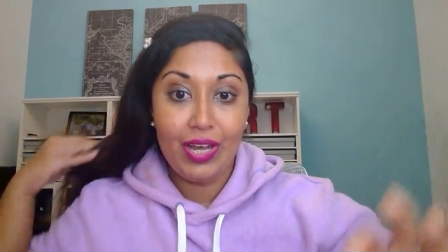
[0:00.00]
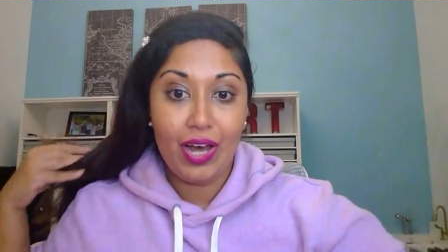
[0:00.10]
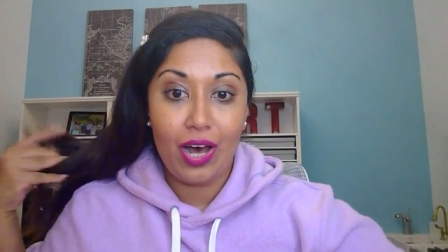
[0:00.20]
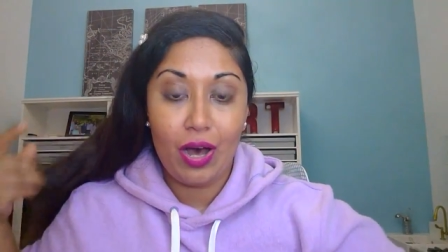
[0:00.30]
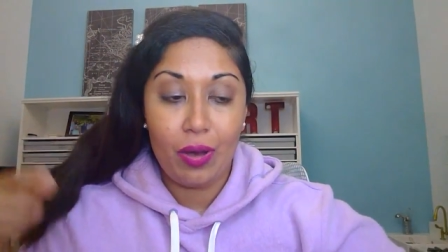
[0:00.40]

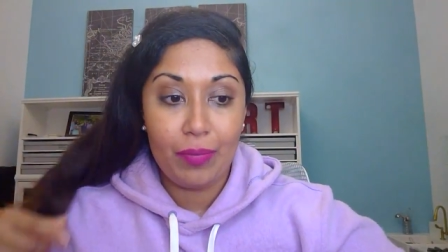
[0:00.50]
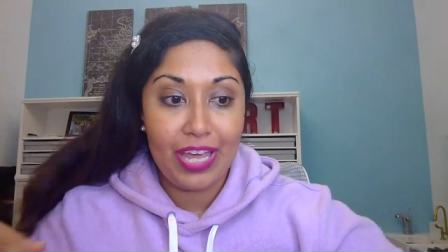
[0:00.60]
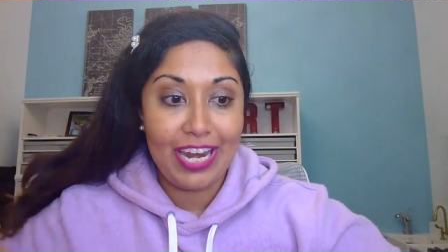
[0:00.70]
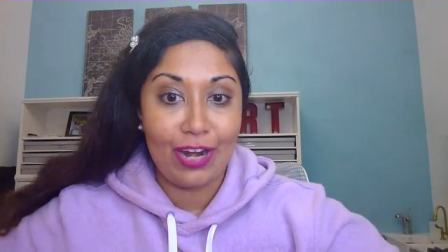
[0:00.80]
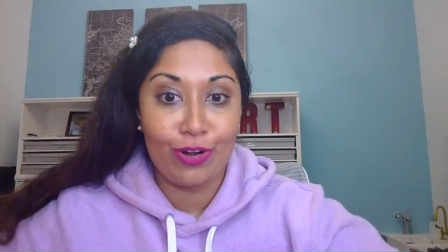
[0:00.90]
Um,
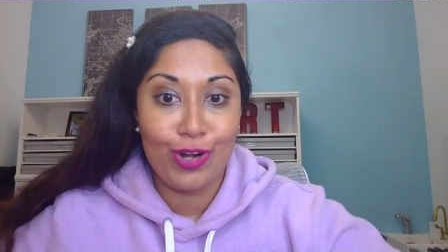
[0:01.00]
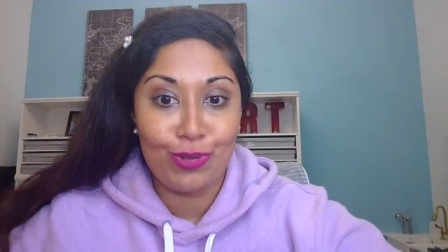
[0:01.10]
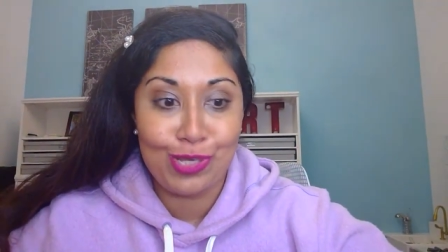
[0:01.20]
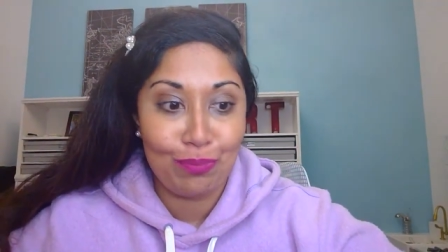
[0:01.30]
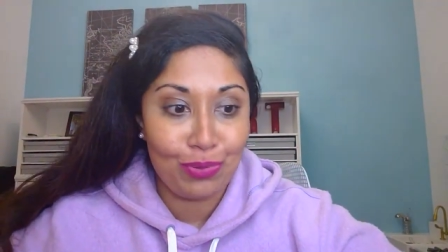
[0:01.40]
and Aaron
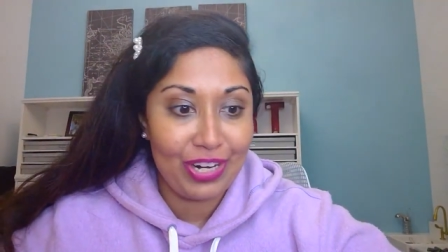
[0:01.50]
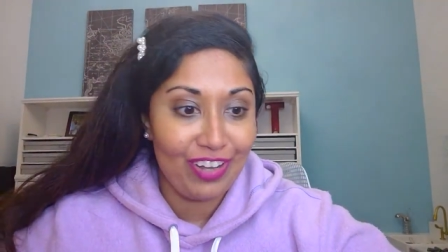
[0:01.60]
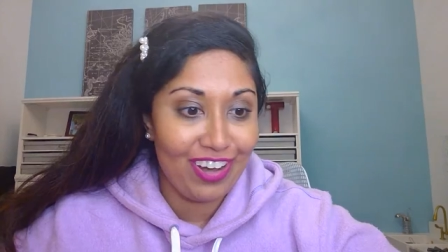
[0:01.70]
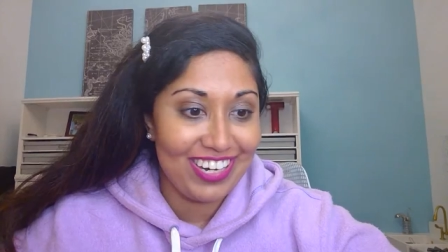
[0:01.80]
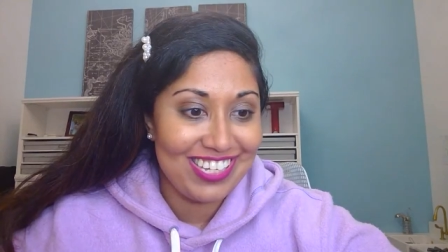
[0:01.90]
knows I'm pretty
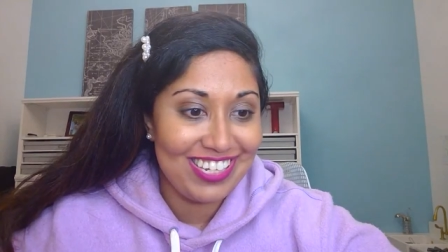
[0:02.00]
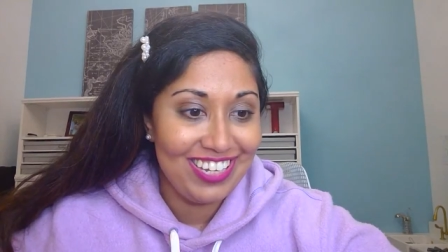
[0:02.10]
honest.